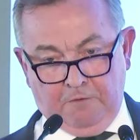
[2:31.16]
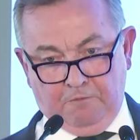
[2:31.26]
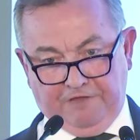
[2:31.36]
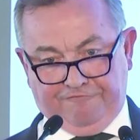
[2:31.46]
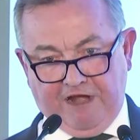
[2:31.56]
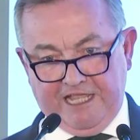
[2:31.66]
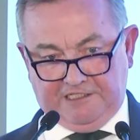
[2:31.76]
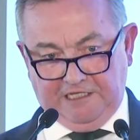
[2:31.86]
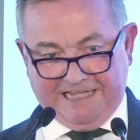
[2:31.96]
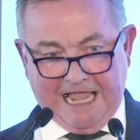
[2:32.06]
with a
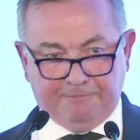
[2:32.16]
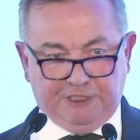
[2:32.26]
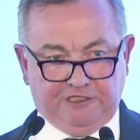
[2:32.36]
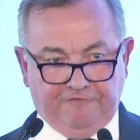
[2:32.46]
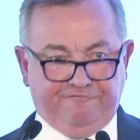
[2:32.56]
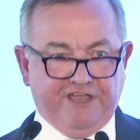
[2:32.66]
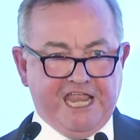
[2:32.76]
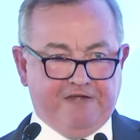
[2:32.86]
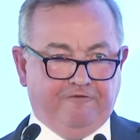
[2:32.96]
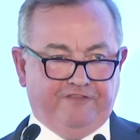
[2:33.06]
phrase that captured the
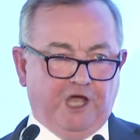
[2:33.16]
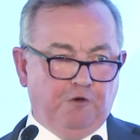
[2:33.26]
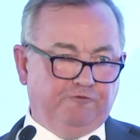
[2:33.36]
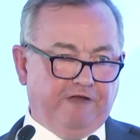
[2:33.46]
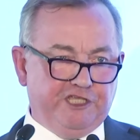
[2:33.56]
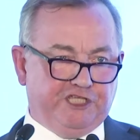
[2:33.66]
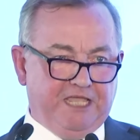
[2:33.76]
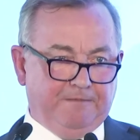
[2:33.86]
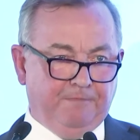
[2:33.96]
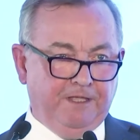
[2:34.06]
fear of the old
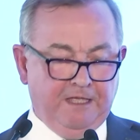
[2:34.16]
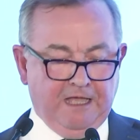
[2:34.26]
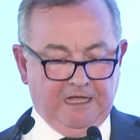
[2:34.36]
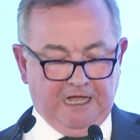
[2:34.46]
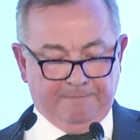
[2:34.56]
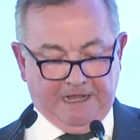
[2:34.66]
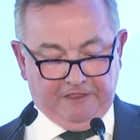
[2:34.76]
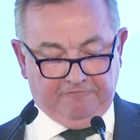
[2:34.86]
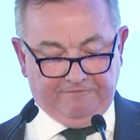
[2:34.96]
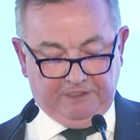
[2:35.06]
regime about
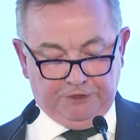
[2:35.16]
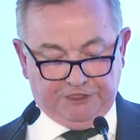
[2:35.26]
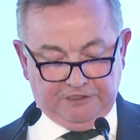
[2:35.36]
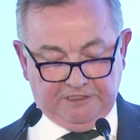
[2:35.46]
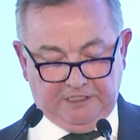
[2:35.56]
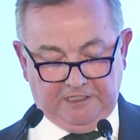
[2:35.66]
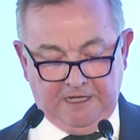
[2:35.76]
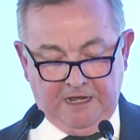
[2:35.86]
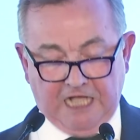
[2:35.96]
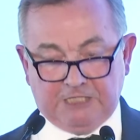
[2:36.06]
the revolutions, that
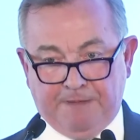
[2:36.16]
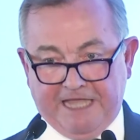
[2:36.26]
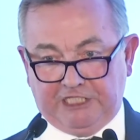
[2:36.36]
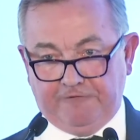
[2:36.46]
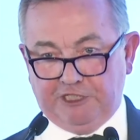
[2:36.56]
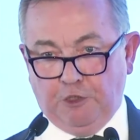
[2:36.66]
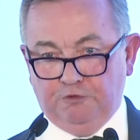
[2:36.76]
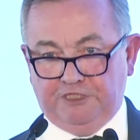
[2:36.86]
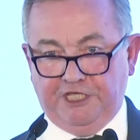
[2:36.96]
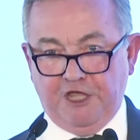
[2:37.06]
a spectre is
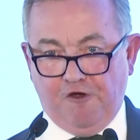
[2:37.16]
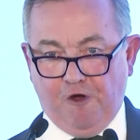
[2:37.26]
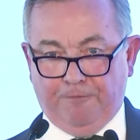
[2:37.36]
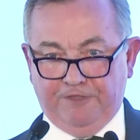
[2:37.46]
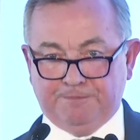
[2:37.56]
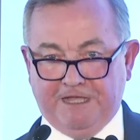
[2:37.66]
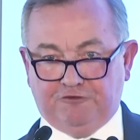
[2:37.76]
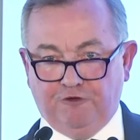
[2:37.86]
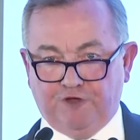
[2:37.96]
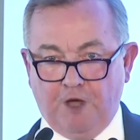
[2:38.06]
haunting Europe, the
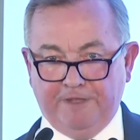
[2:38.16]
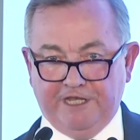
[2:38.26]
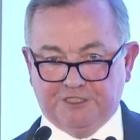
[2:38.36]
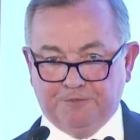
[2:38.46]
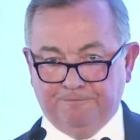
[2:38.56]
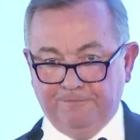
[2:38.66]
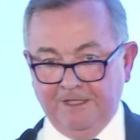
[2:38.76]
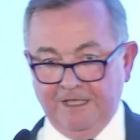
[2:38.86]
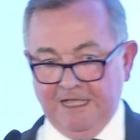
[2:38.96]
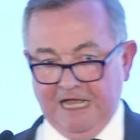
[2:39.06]
spectre of communism.
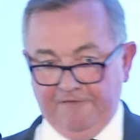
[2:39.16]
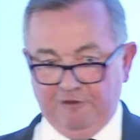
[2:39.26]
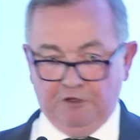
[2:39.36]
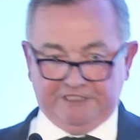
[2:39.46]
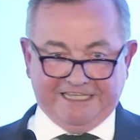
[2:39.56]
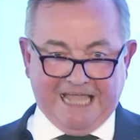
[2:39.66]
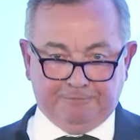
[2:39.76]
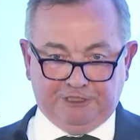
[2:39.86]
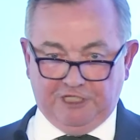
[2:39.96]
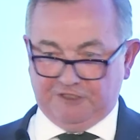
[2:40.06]
And if we want to
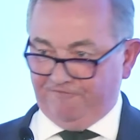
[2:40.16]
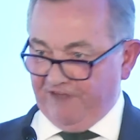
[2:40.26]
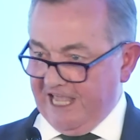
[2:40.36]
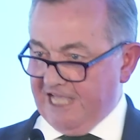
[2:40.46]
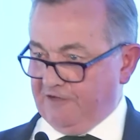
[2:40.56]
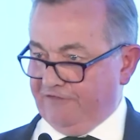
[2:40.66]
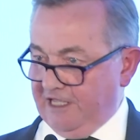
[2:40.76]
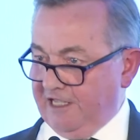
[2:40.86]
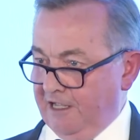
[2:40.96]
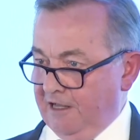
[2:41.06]
capture the fears of
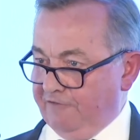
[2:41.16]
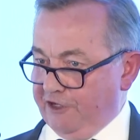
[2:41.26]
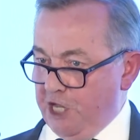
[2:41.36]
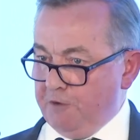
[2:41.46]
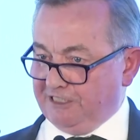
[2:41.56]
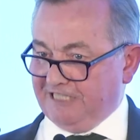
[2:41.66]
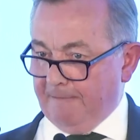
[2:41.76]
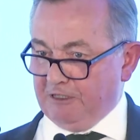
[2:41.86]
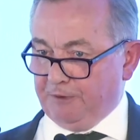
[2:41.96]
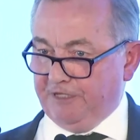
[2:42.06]
the new
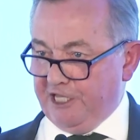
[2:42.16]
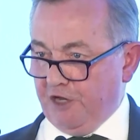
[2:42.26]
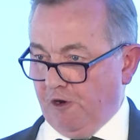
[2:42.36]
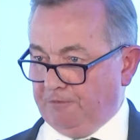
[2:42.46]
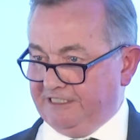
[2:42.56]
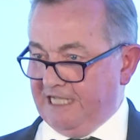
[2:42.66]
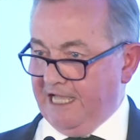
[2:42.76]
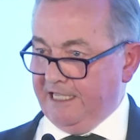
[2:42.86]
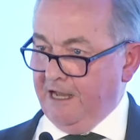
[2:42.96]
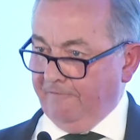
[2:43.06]
establishment in Europe
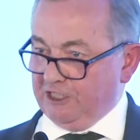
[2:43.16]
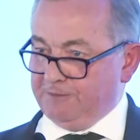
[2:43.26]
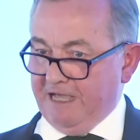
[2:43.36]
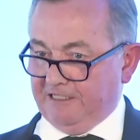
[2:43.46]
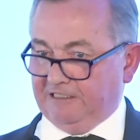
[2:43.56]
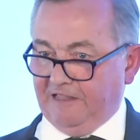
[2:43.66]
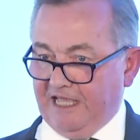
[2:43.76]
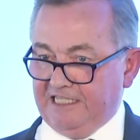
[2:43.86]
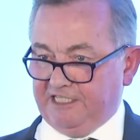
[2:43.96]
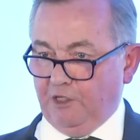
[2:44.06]
today, the spectre that
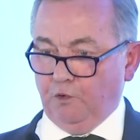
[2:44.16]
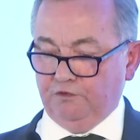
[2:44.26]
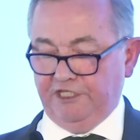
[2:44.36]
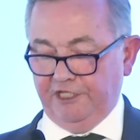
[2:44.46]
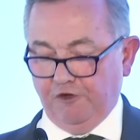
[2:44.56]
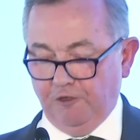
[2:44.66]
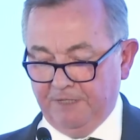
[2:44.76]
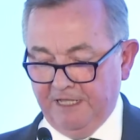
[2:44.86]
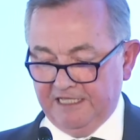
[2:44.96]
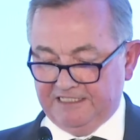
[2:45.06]
they see haunting
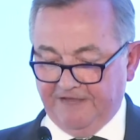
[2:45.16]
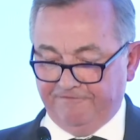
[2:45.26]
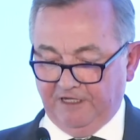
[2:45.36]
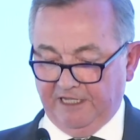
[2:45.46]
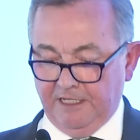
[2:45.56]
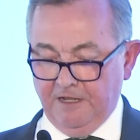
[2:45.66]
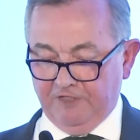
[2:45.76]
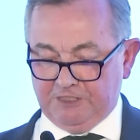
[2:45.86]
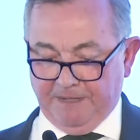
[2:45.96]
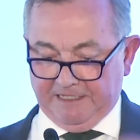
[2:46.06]
Europe is definitely
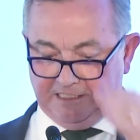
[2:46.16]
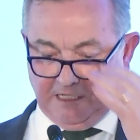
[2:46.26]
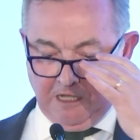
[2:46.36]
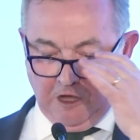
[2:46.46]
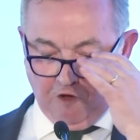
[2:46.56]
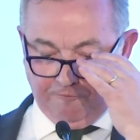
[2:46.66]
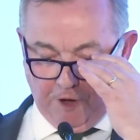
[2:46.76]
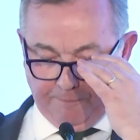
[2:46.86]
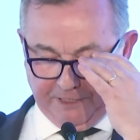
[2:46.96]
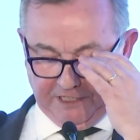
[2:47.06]
the spectre of
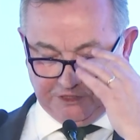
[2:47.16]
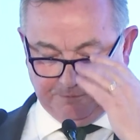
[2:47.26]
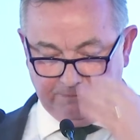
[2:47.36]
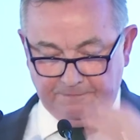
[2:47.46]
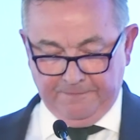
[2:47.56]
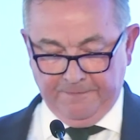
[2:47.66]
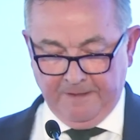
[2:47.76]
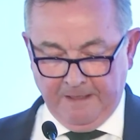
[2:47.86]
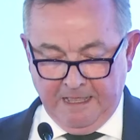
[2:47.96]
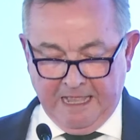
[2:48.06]
populism.
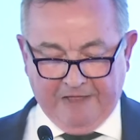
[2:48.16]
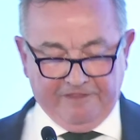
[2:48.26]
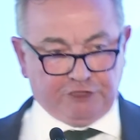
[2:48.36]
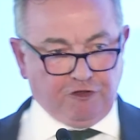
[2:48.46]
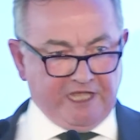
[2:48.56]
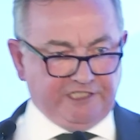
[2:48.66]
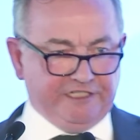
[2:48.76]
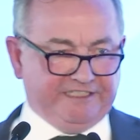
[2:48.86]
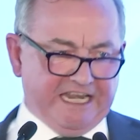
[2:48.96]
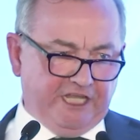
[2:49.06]
And they're trying
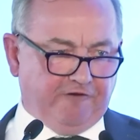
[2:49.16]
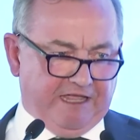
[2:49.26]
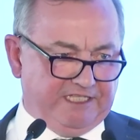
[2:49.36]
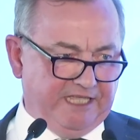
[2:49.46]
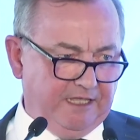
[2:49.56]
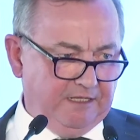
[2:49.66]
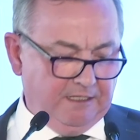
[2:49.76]
to denigrate it